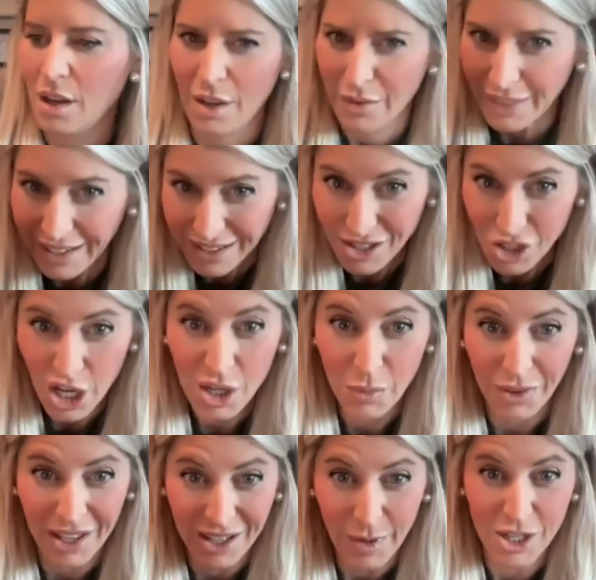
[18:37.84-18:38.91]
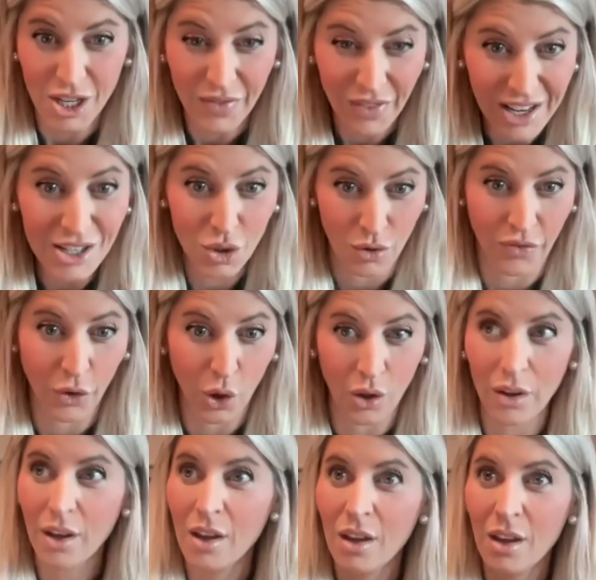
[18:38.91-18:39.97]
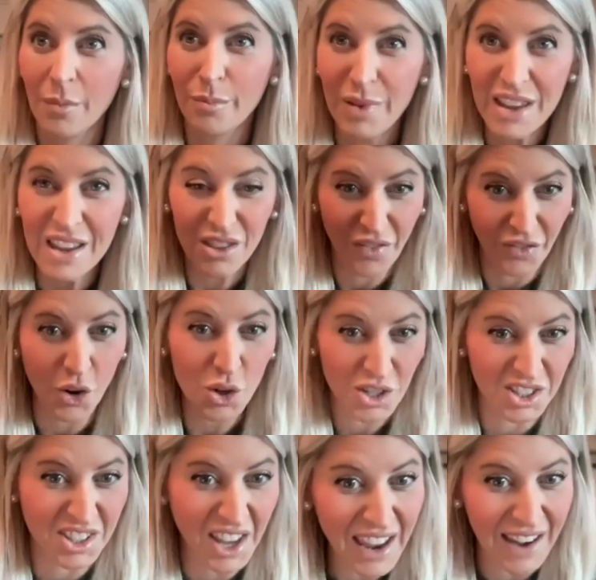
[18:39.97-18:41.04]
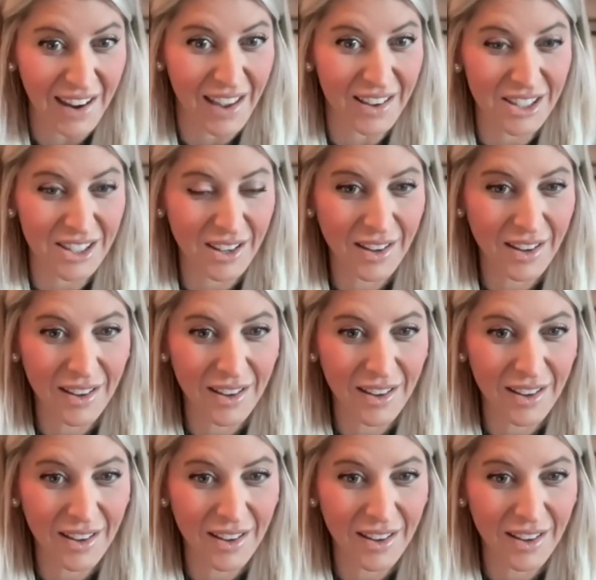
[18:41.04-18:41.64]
Like genuinely, especially if it is your fault, being the first to say it is.